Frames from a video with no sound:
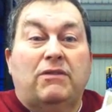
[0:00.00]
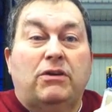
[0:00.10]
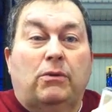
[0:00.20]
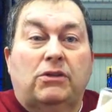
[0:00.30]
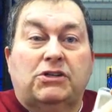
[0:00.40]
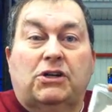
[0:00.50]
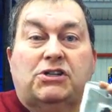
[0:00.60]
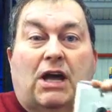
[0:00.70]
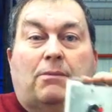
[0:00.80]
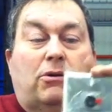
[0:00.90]
Whatever you want that's
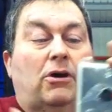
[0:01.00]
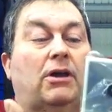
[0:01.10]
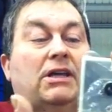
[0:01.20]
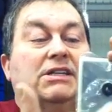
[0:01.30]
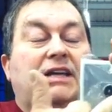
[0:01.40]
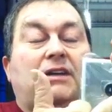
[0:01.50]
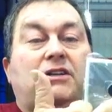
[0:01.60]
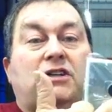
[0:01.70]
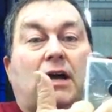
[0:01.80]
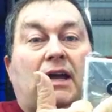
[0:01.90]
got a jack plug on it,
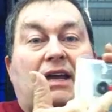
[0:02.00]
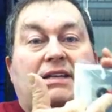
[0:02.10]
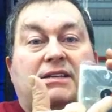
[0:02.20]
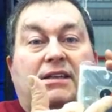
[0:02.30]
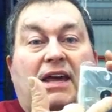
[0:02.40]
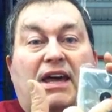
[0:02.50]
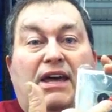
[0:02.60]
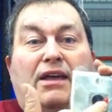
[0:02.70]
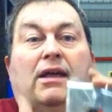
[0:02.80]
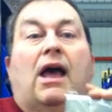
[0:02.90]
standard jack into
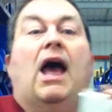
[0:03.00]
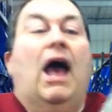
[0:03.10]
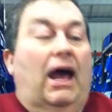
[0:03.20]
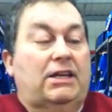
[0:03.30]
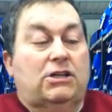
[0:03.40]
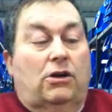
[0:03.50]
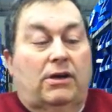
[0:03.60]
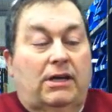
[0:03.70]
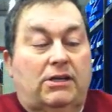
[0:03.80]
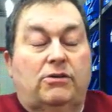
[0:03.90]
there. And it's
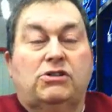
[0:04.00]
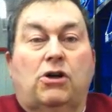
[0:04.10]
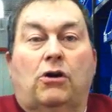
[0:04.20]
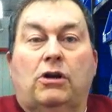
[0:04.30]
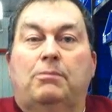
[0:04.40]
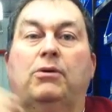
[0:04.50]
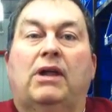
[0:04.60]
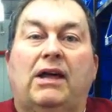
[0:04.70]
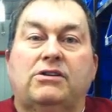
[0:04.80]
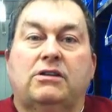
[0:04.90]
locking, so it's not going to
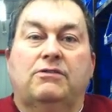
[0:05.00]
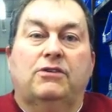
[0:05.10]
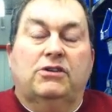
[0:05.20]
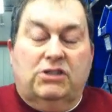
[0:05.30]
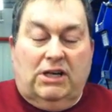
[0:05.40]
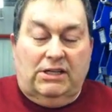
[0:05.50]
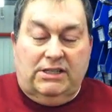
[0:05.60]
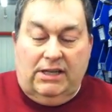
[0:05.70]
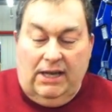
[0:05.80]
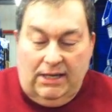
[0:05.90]
pull out at the first
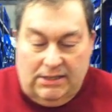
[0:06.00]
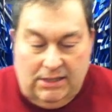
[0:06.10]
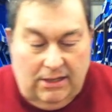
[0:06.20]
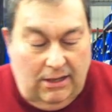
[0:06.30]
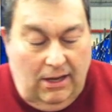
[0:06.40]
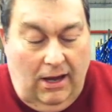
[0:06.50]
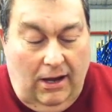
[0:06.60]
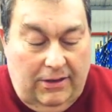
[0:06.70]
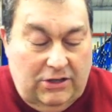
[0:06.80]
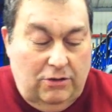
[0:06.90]
chance it gets.
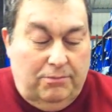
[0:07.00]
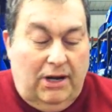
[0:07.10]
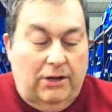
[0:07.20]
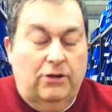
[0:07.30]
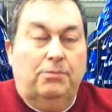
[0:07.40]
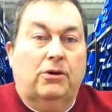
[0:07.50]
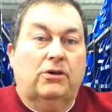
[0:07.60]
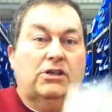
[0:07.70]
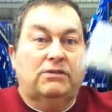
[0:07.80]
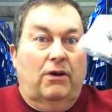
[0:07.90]
And these are a brand new
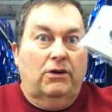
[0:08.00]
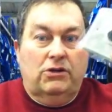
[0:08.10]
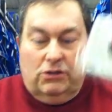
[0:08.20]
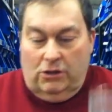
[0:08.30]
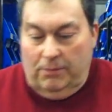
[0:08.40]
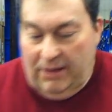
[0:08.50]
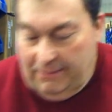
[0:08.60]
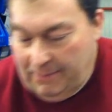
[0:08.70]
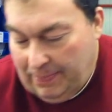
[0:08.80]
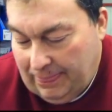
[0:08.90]
product, these have only just come
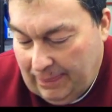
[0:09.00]
in.